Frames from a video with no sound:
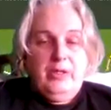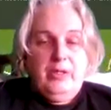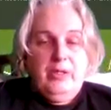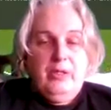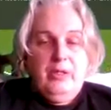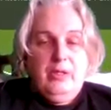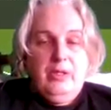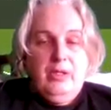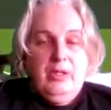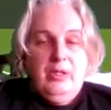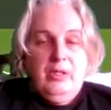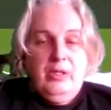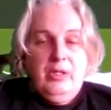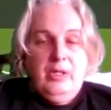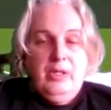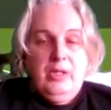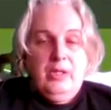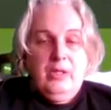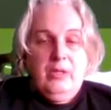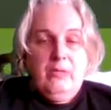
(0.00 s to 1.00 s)
I
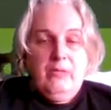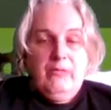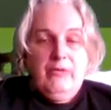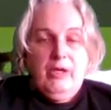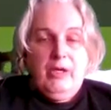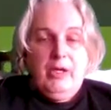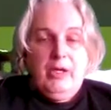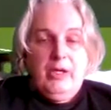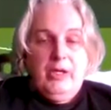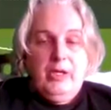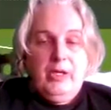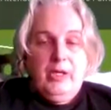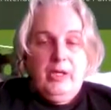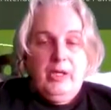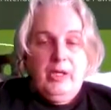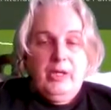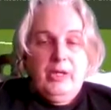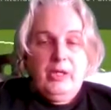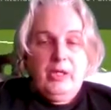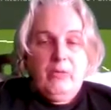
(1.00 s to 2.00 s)
think we've got it.
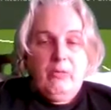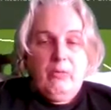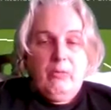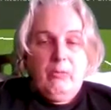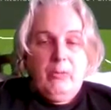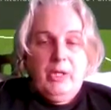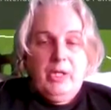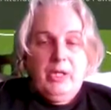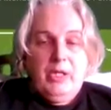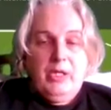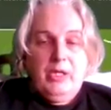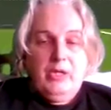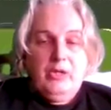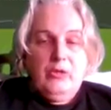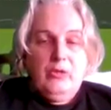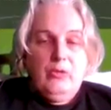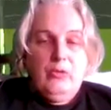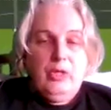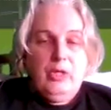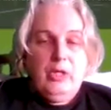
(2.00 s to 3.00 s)
I think we're making it
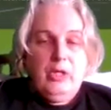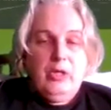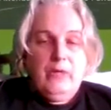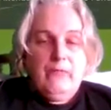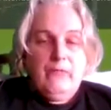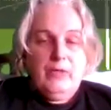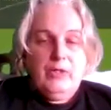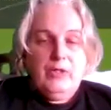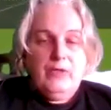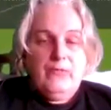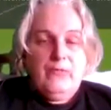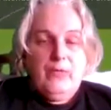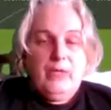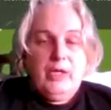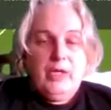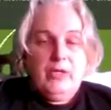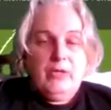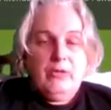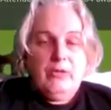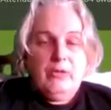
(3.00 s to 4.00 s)
to the conference
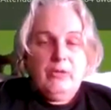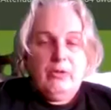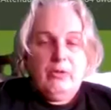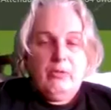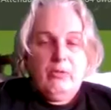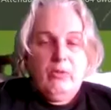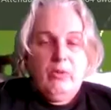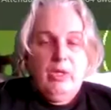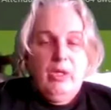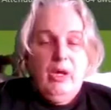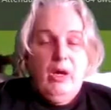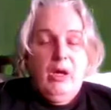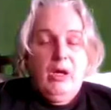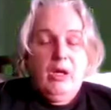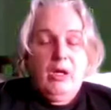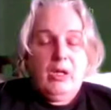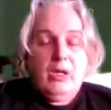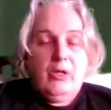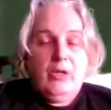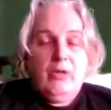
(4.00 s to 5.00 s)
final. We
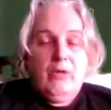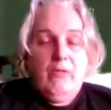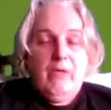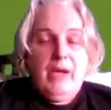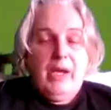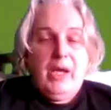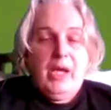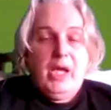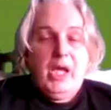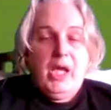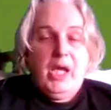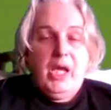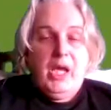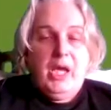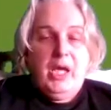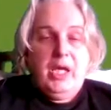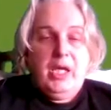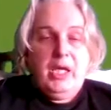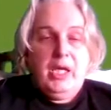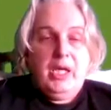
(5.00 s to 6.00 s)
are!
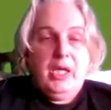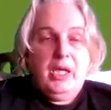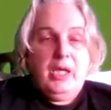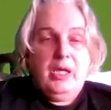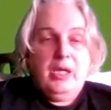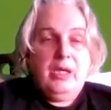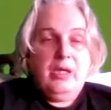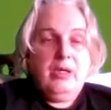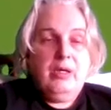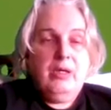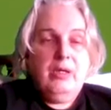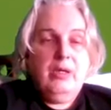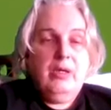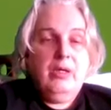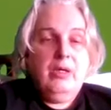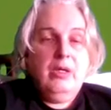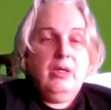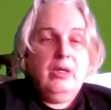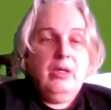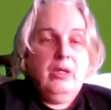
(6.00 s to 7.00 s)
Hooray!
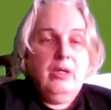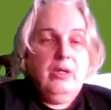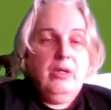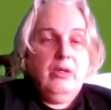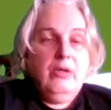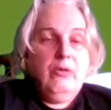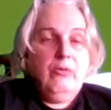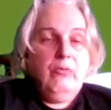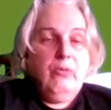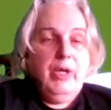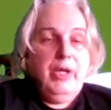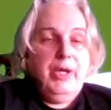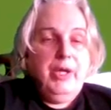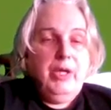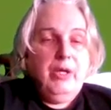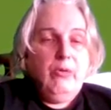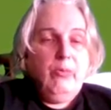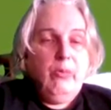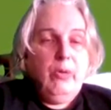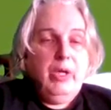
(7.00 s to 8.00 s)

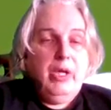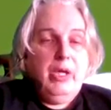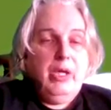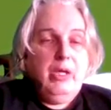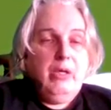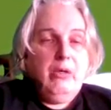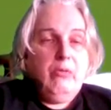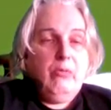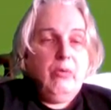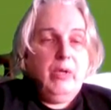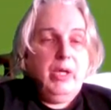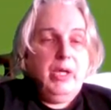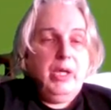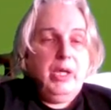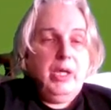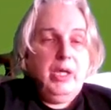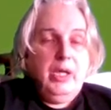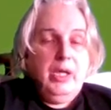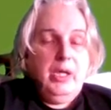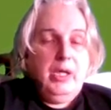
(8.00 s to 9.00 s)
Hooray! Hooray!
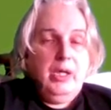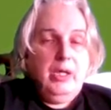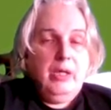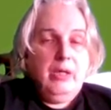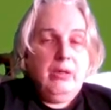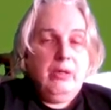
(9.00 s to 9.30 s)
Hooray!